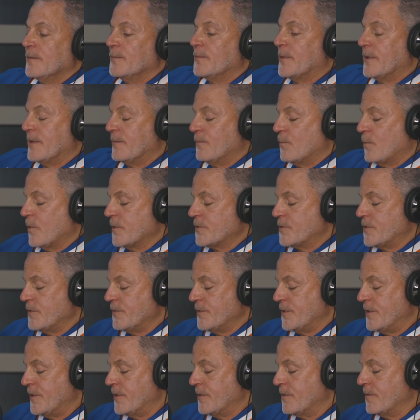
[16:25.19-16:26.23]
But once you
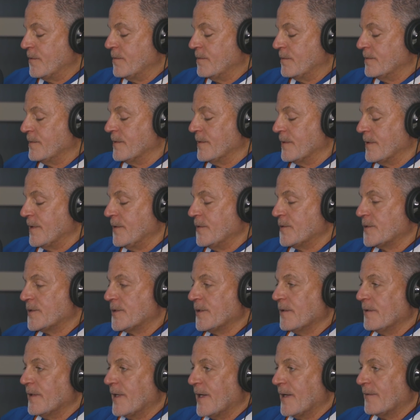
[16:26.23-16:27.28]
do, you
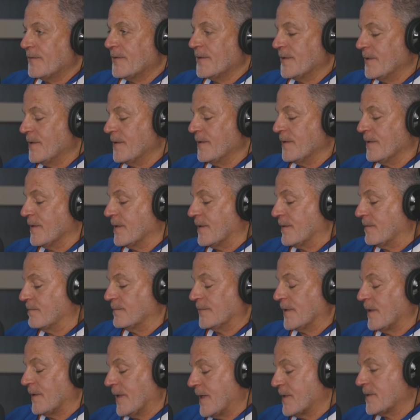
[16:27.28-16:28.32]
still have to, like
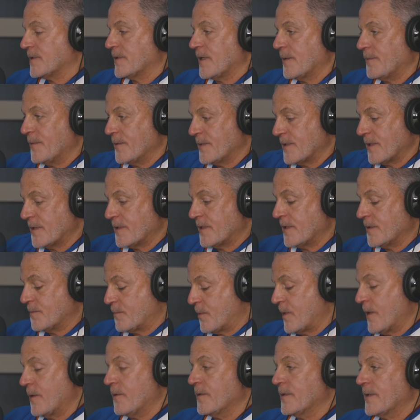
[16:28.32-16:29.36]
the last step, as I said, is
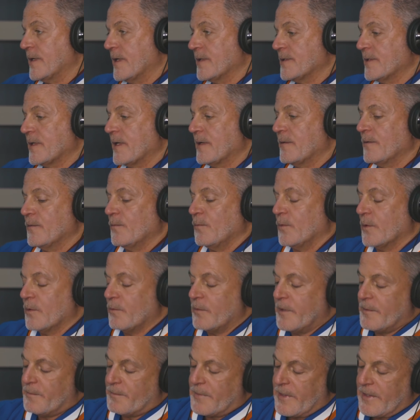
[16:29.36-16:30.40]
prioritizing. What do
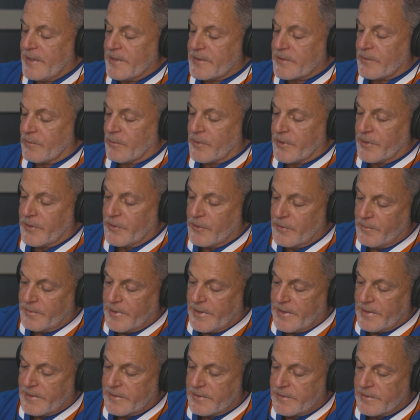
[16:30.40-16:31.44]
we base, or what do you
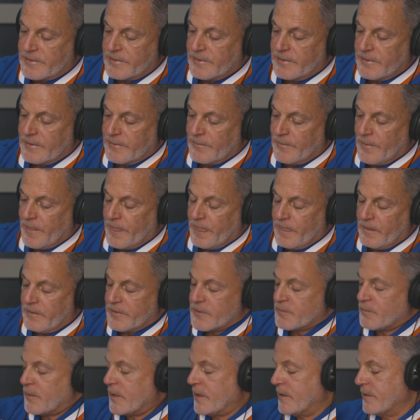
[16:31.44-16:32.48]
base?
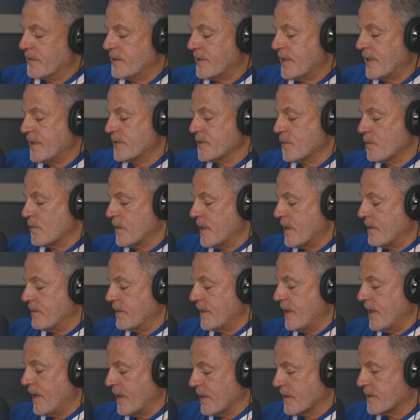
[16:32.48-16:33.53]
Let's prioritize around
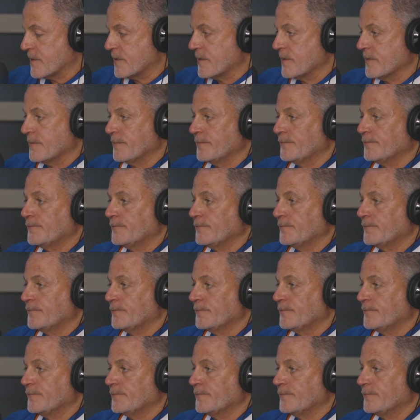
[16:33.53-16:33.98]
X.